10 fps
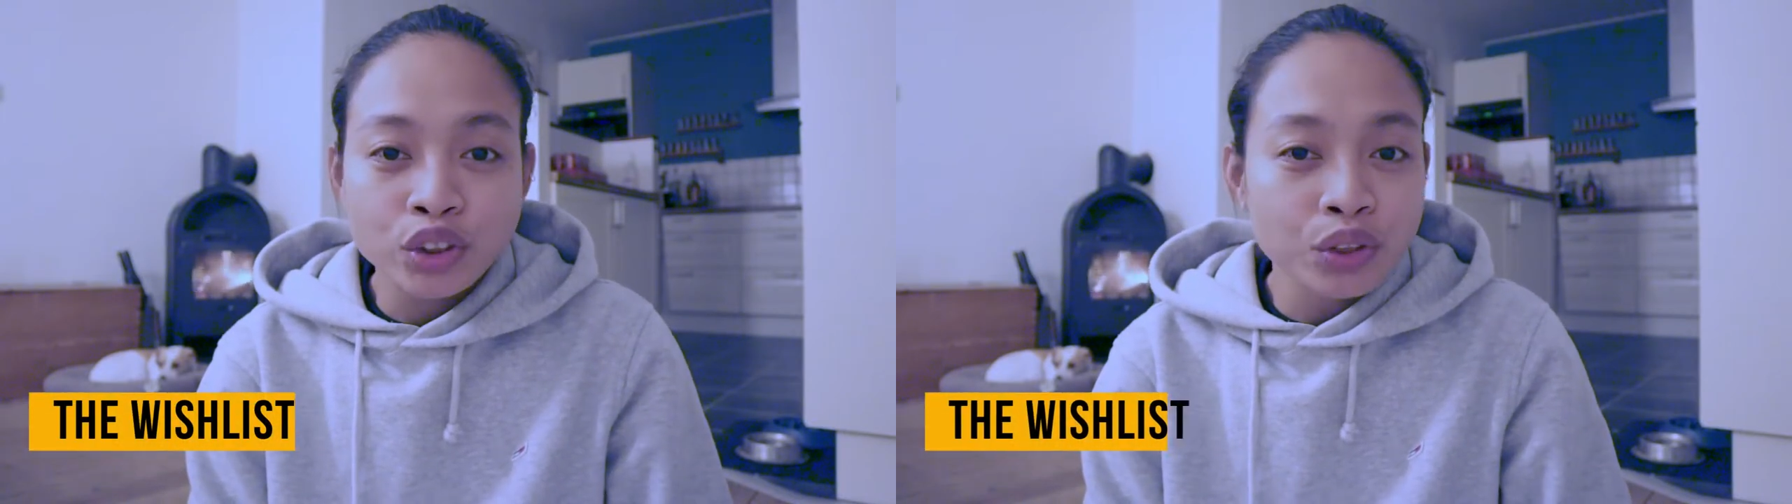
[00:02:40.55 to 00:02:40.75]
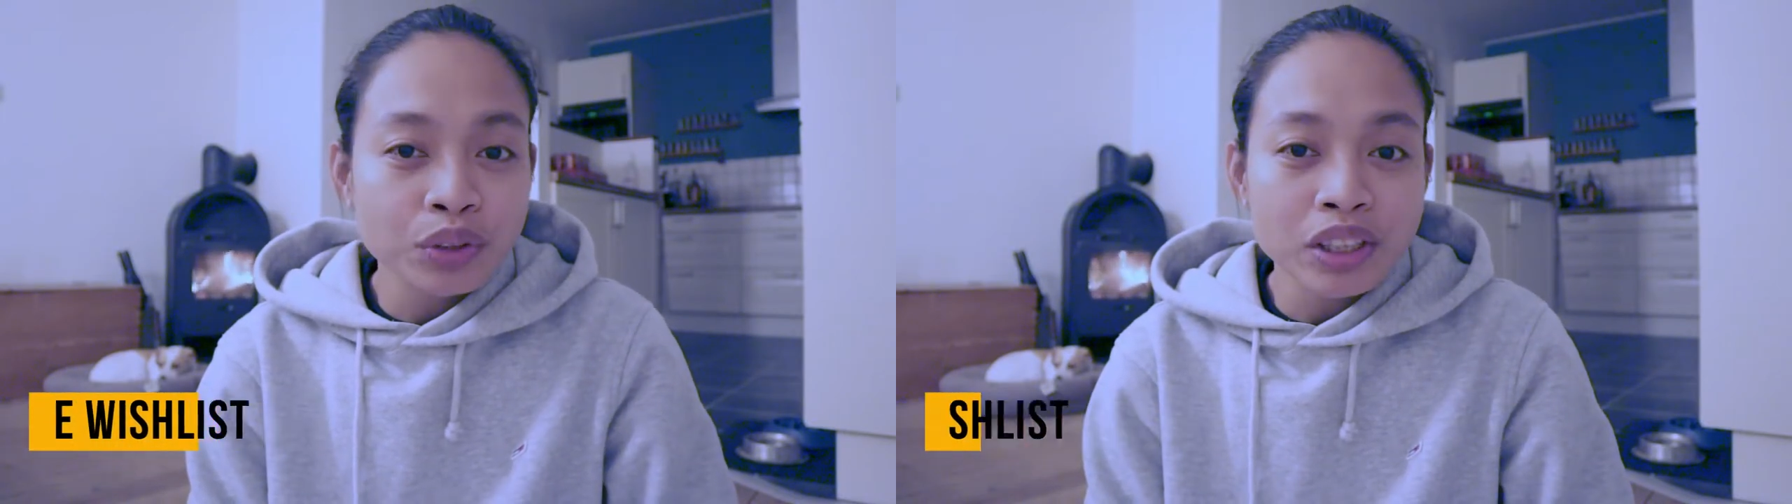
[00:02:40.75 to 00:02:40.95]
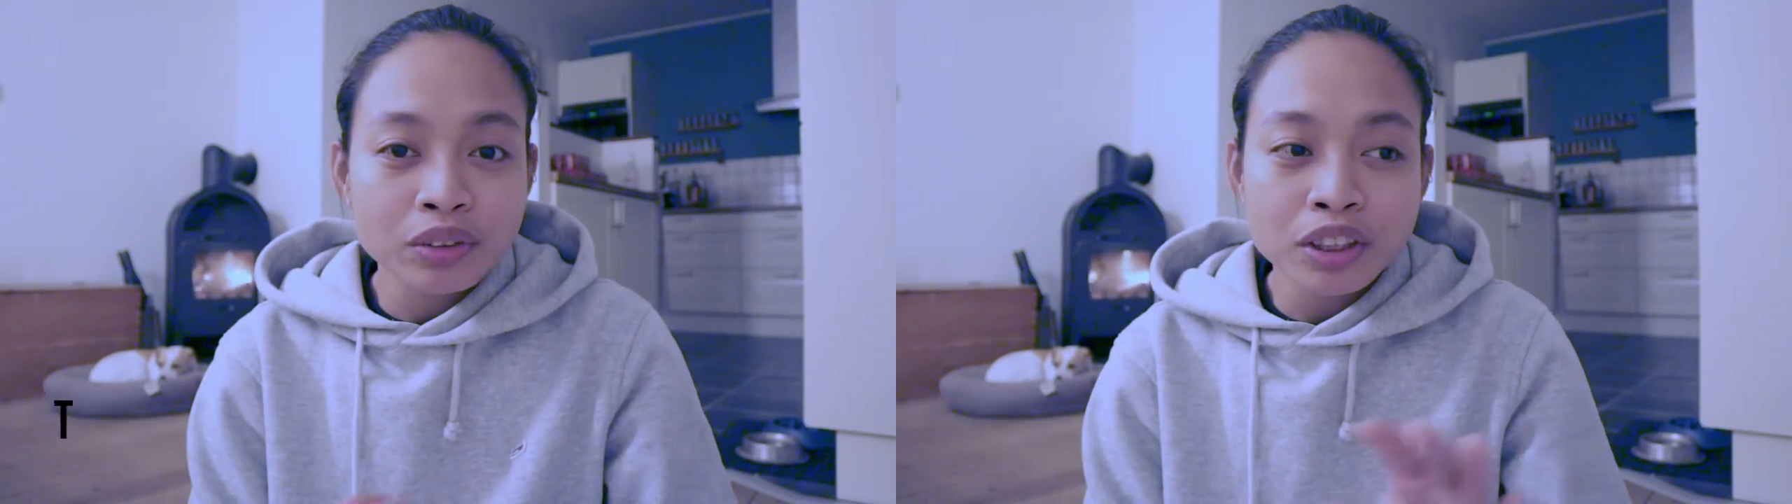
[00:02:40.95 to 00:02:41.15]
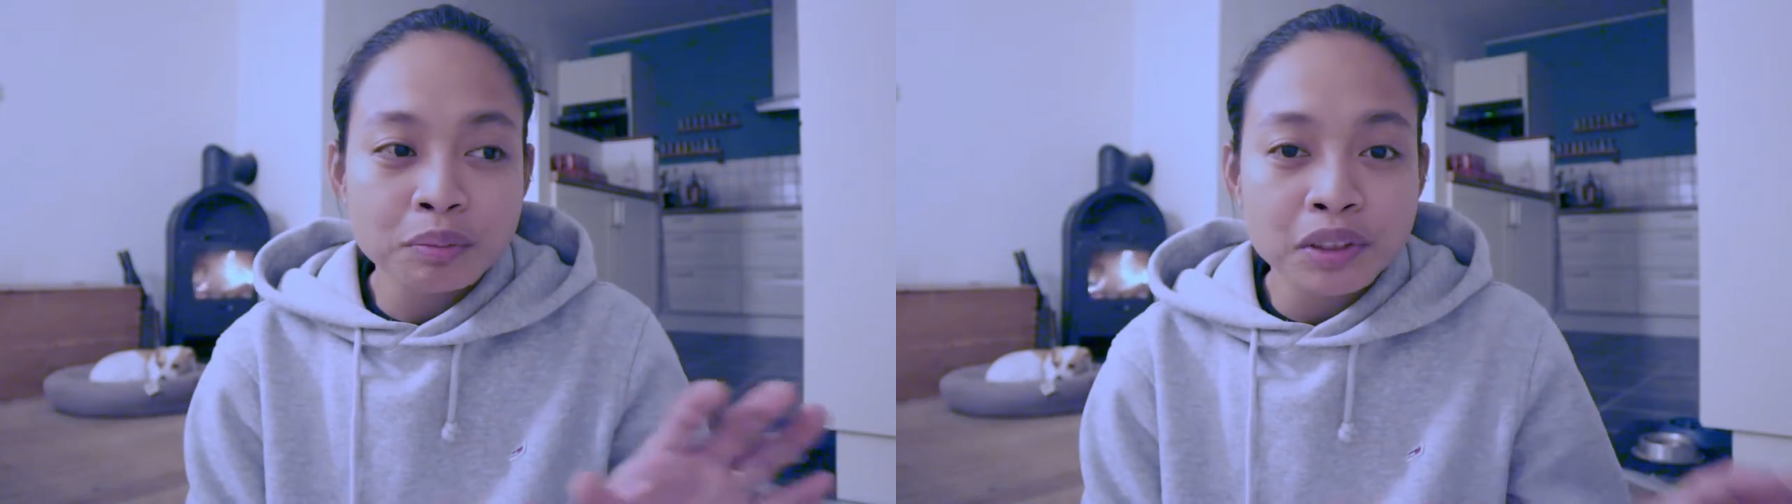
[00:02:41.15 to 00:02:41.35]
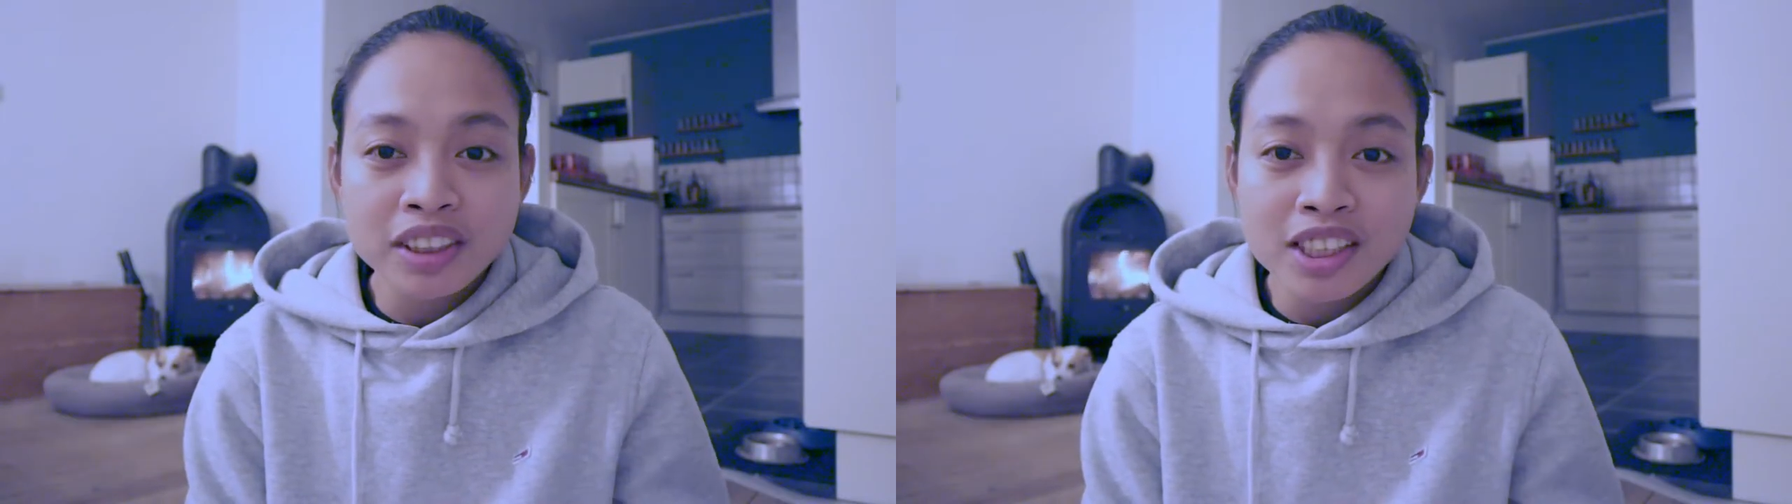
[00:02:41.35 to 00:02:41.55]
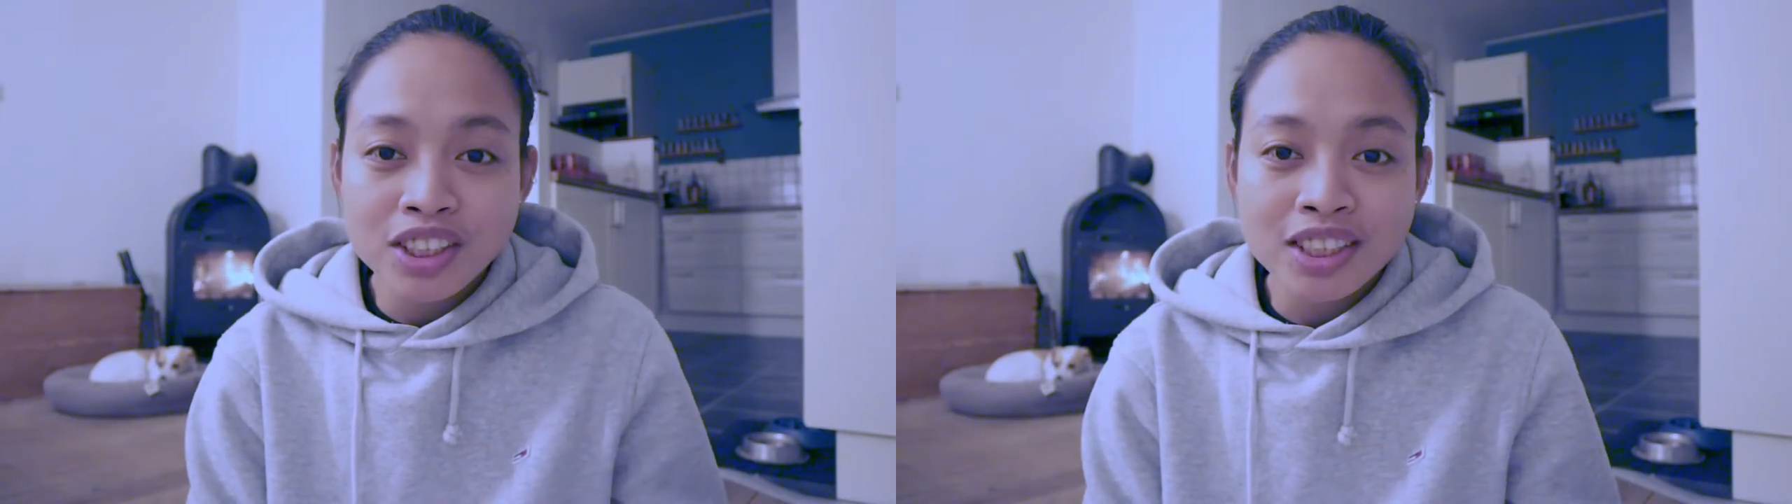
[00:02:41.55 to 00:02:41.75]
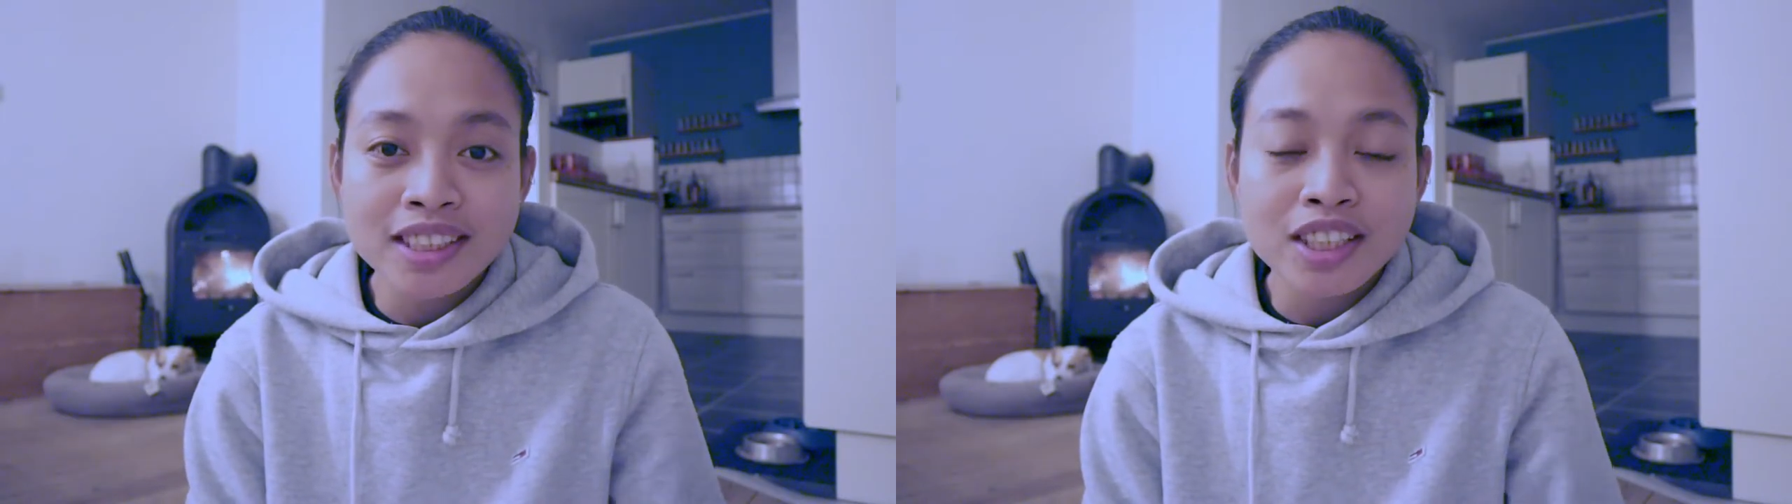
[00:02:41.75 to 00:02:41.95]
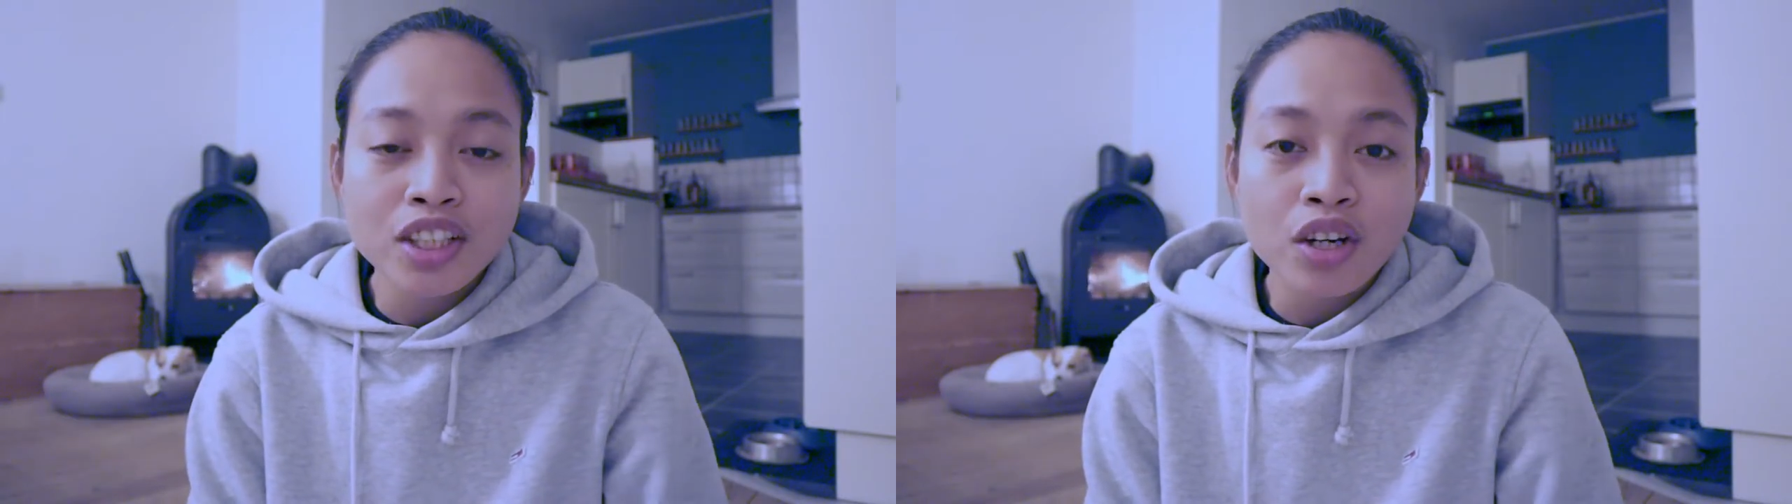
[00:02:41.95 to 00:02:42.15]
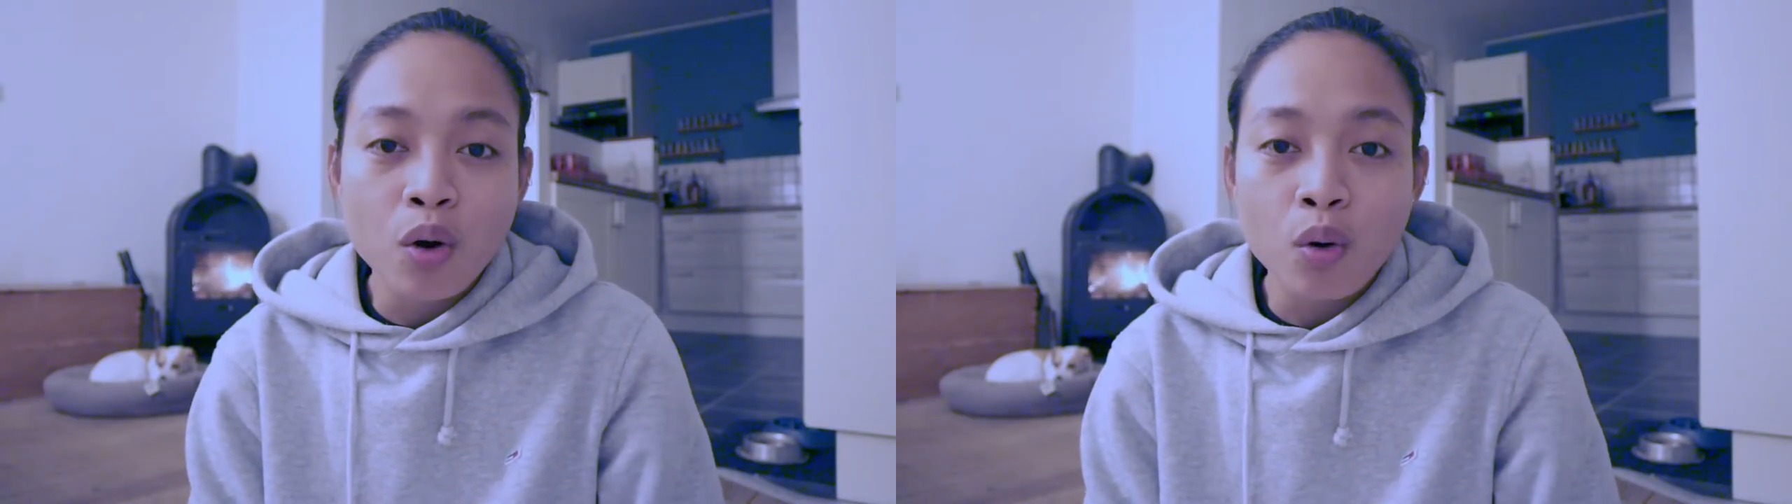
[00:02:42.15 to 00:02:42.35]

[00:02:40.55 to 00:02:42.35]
during Christmas season